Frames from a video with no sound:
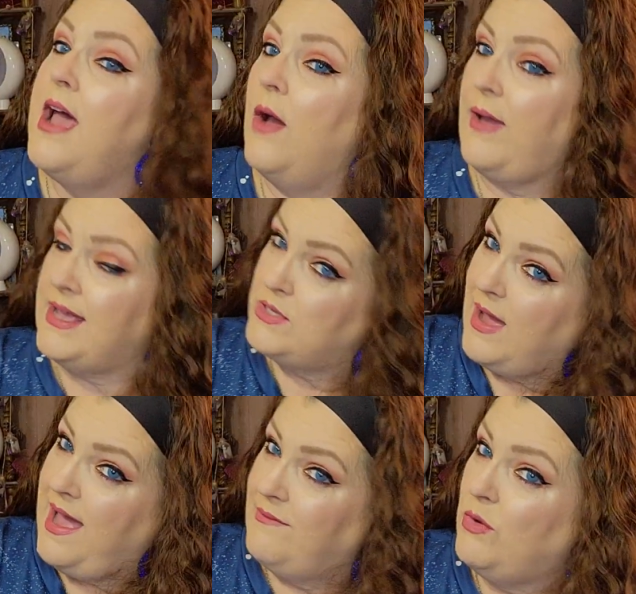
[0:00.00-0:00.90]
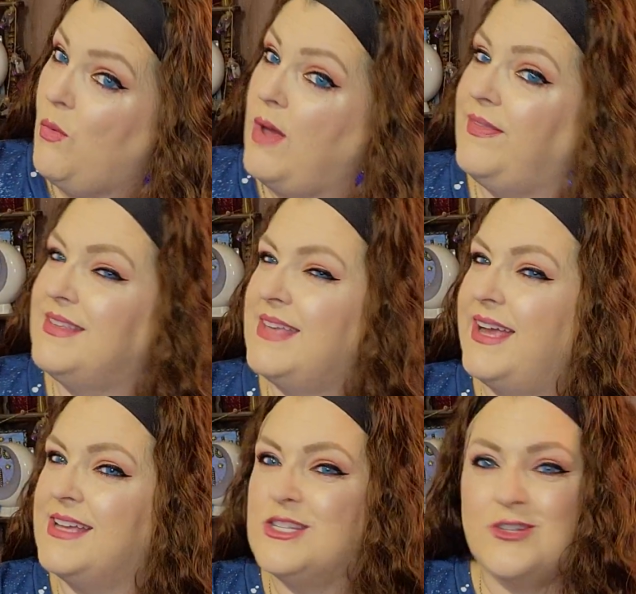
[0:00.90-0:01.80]
Okay, so I have the one that's like
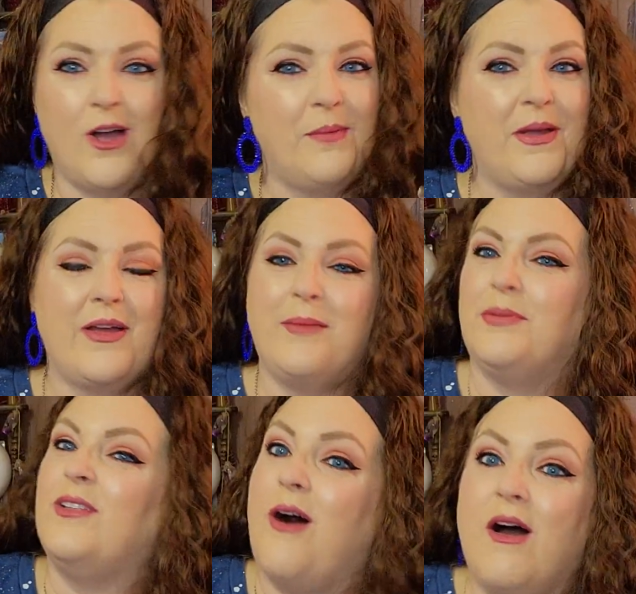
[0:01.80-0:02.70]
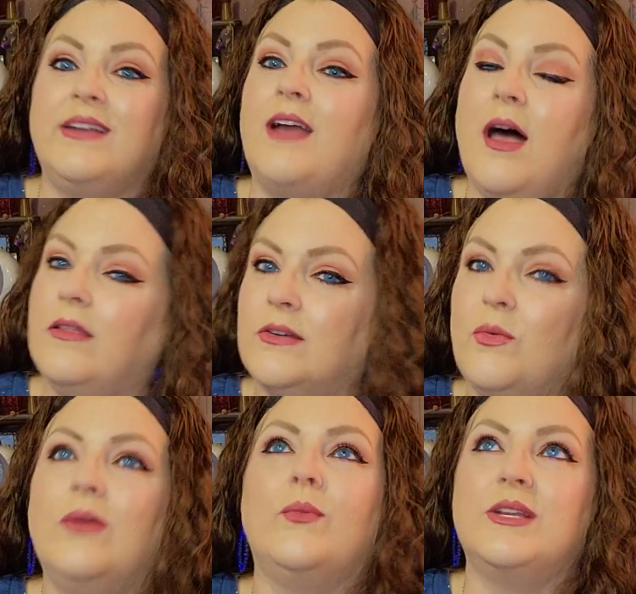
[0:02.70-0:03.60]
a strawberry blonde colored
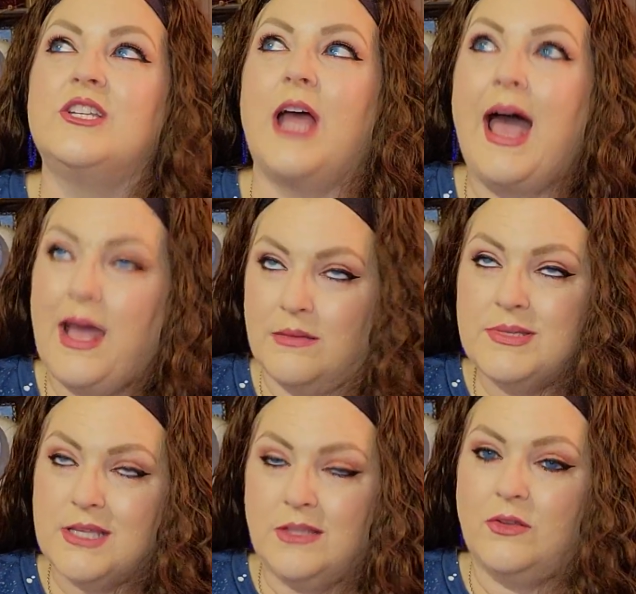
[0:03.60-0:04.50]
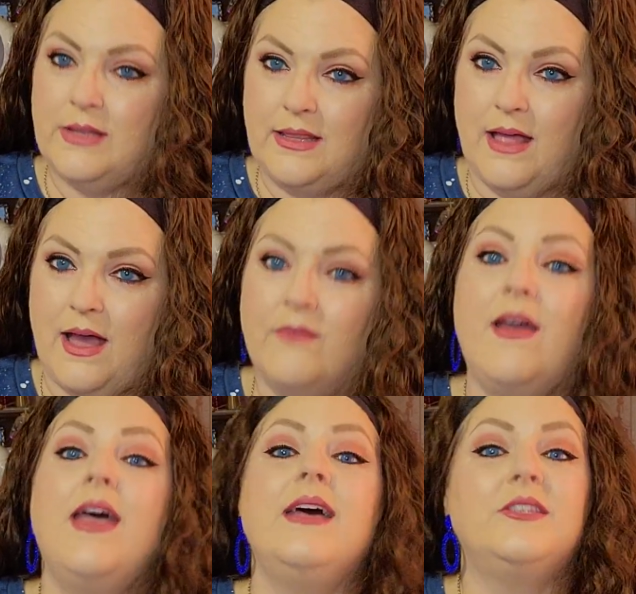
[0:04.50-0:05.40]
one, which I absolutely love.
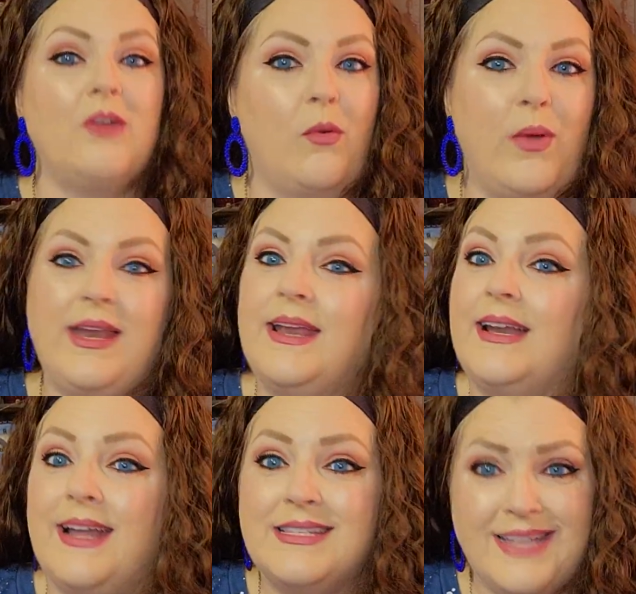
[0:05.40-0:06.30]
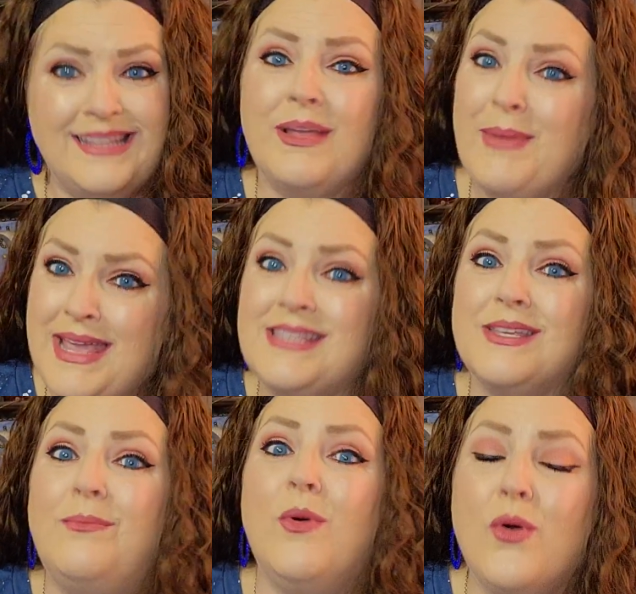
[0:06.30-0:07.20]
So I went in and I said, let me get
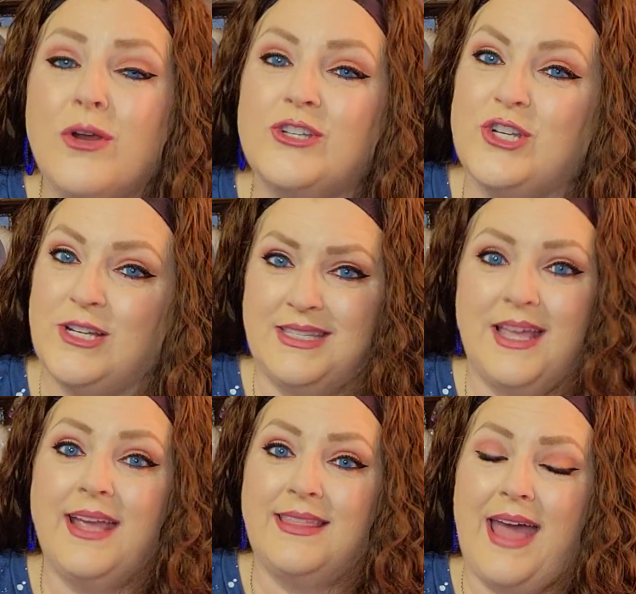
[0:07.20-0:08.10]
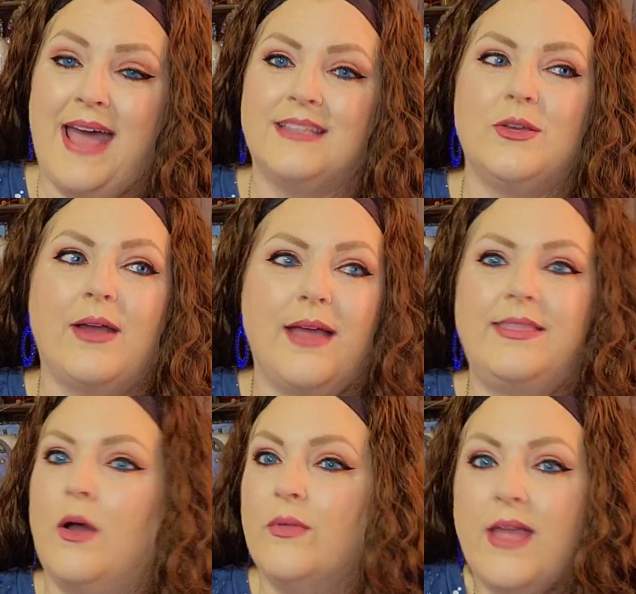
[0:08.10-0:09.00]
some more just like that. So I got
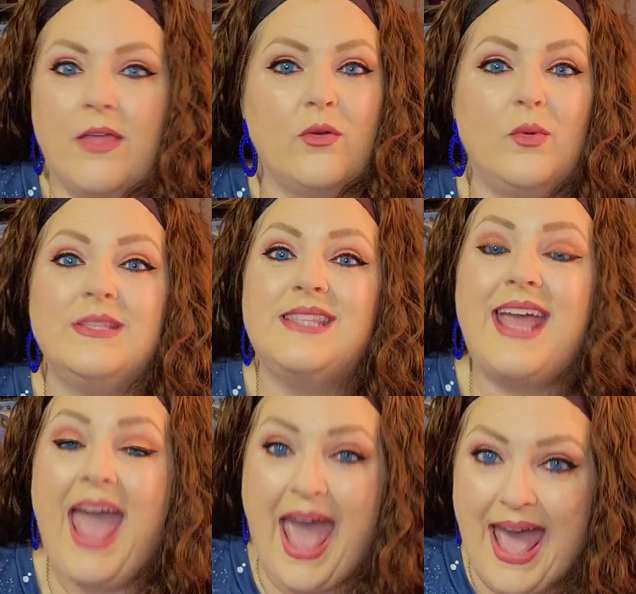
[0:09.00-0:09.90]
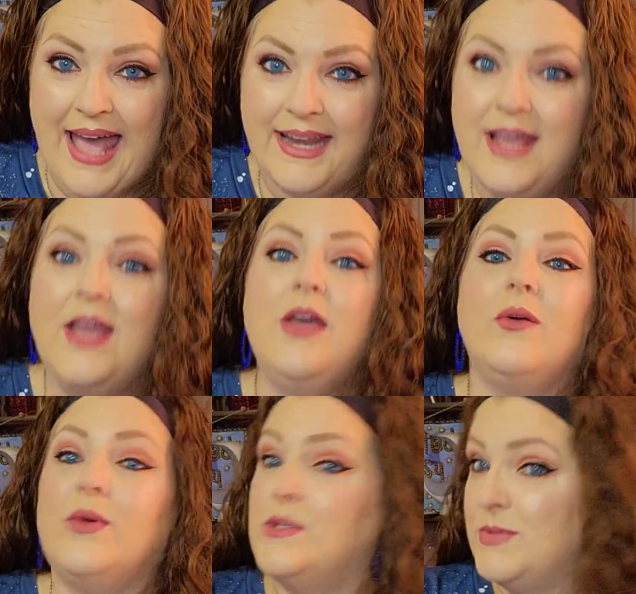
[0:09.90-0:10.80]
the only other ones they had,
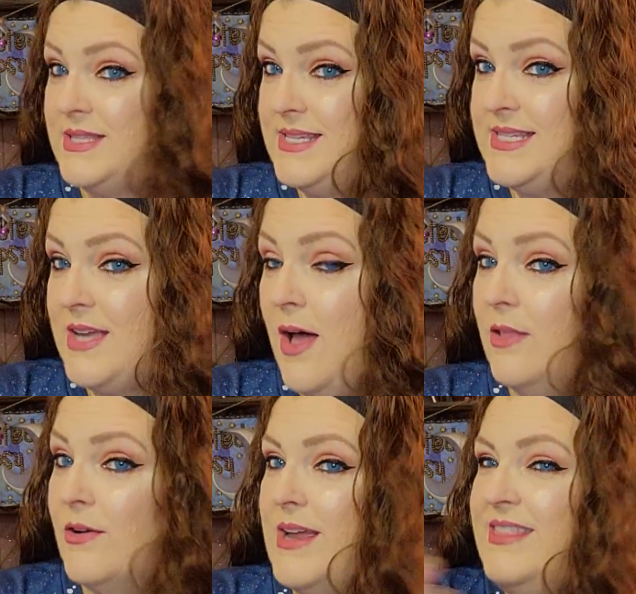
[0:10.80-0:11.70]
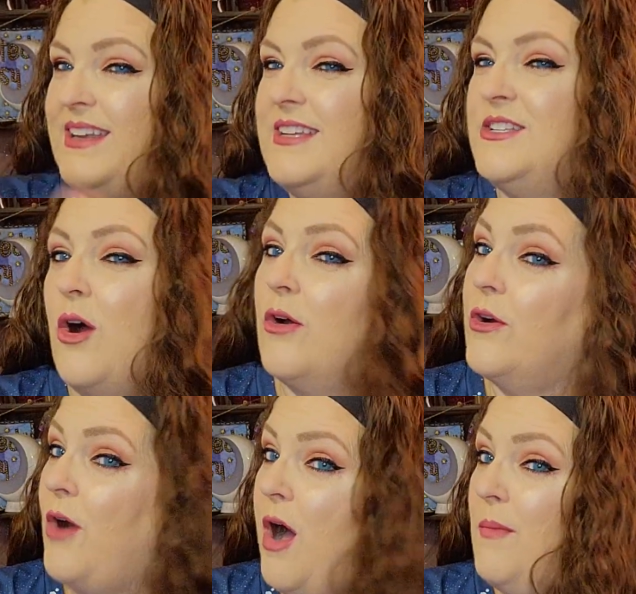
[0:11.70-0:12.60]
which was this color and then a
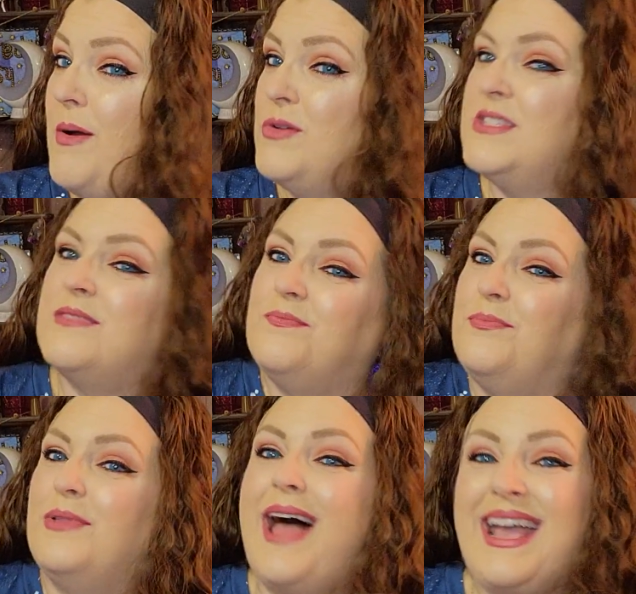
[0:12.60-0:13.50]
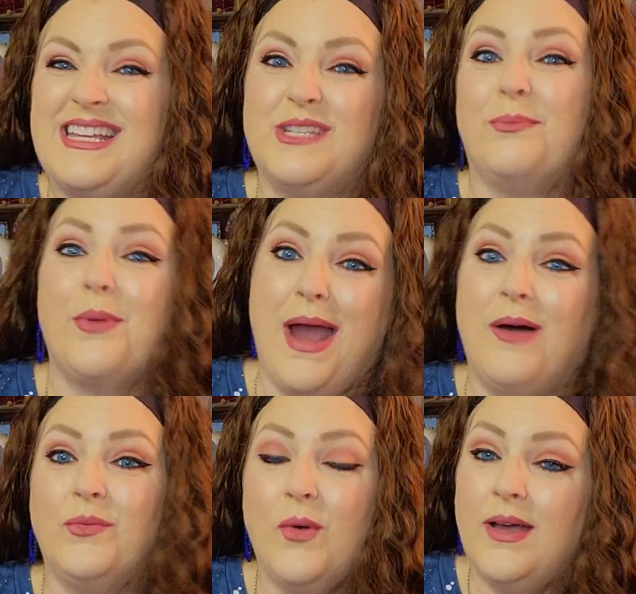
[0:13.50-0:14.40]
darker, almost blackish
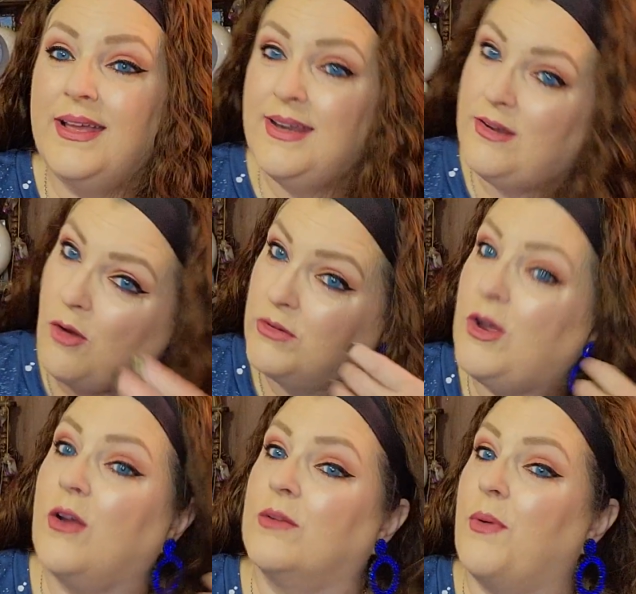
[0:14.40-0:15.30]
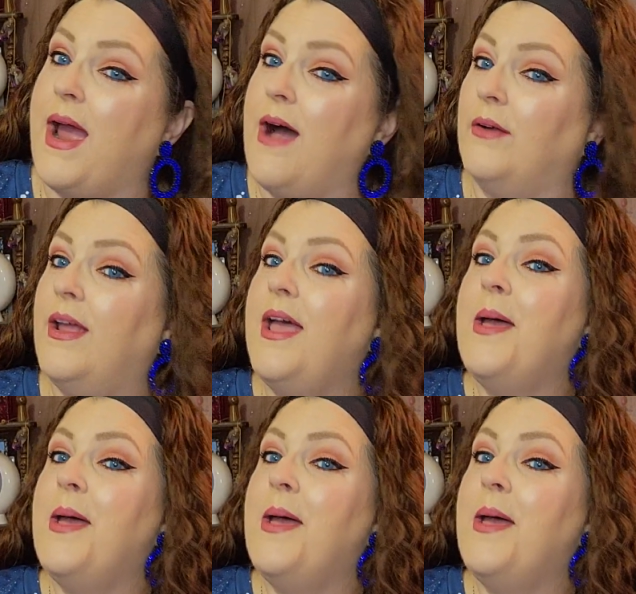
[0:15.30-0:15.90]
brown one, dark, dark brown.